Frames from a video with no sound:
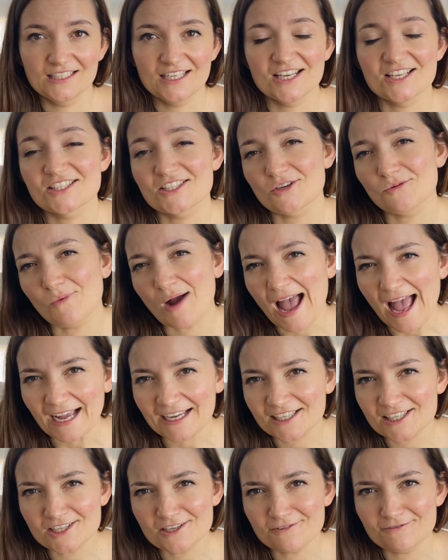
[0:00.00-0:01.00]
So where
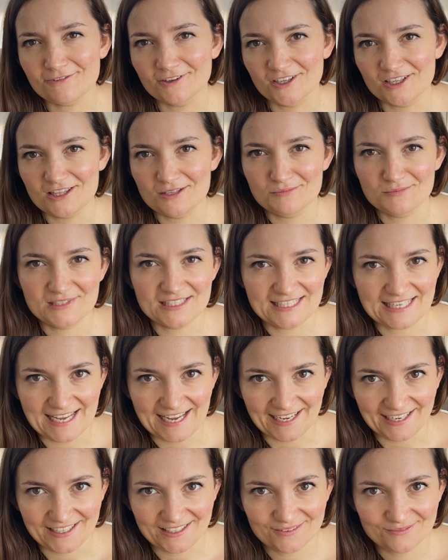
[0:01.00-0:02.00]
can you find them
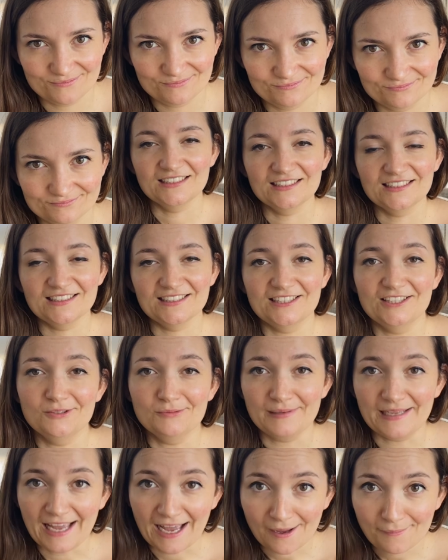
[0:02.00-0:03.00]
today? You'll
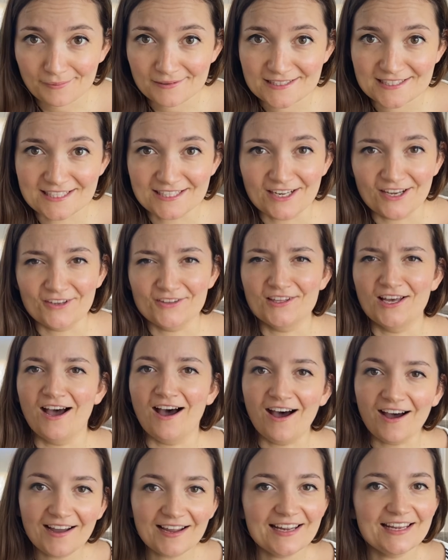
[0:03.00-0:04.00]
be happy to know that
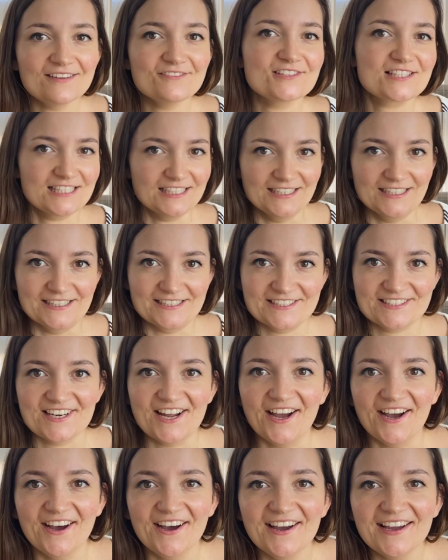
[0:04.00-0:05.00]
I have searched
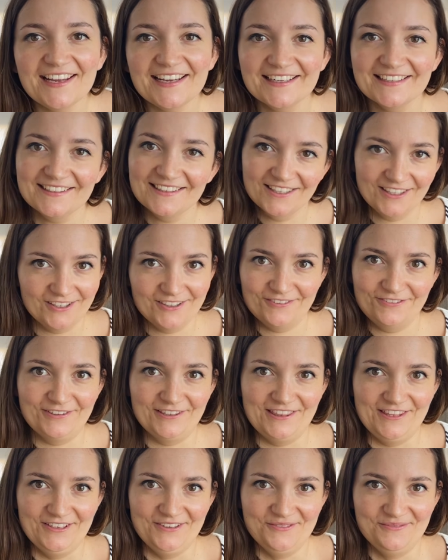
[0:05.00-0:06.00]
high and low for
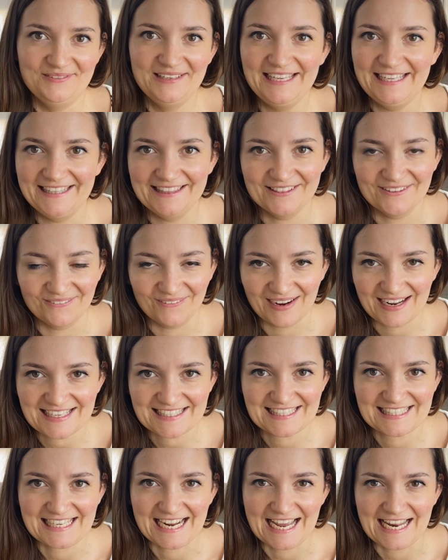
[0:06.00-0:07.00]
them in the
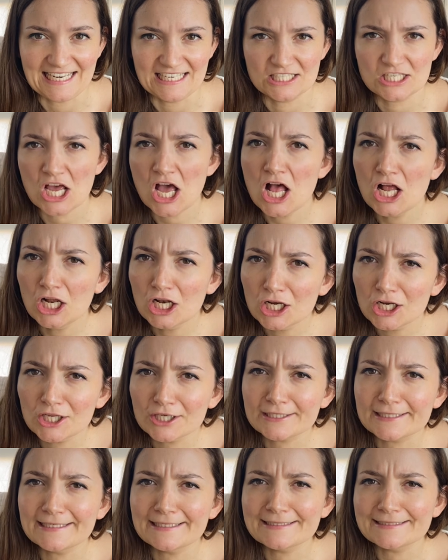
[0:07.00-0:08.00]
West End,
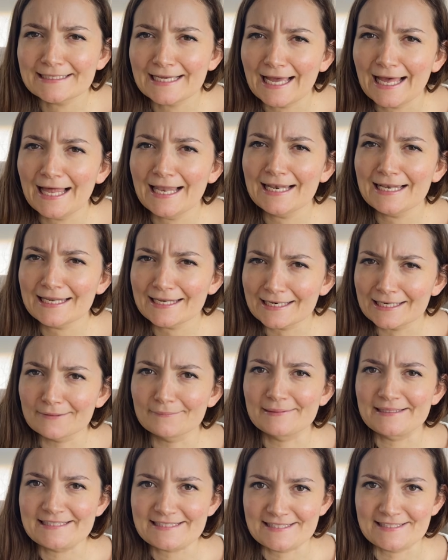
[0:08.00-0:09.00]
looking a little
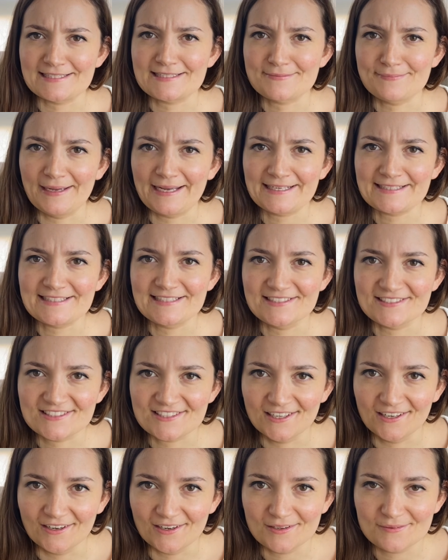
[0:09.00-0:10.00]
bit suspect at
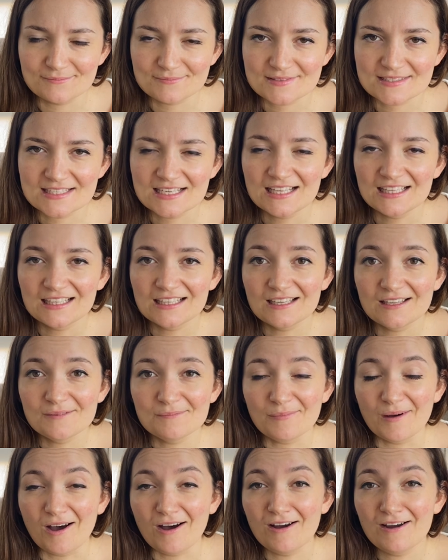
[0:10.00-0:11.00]
times,
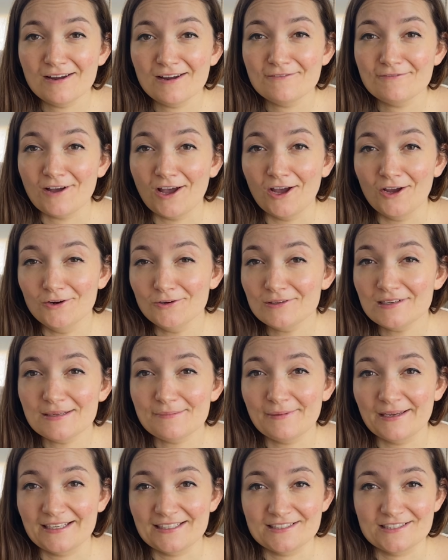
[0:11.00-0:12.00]
but I've only
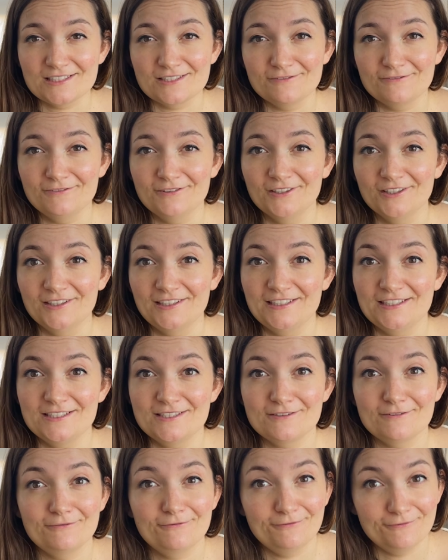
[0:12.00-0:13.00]
managed to find
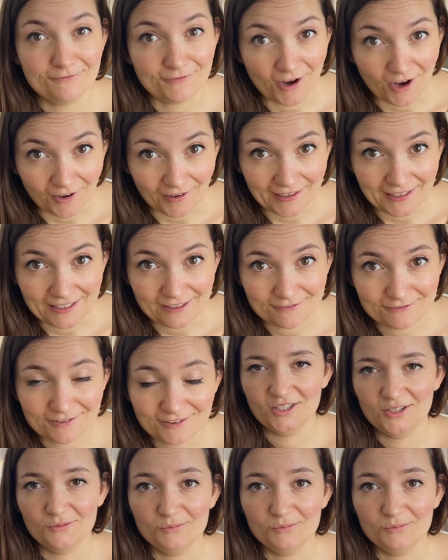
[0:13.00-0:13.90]
5.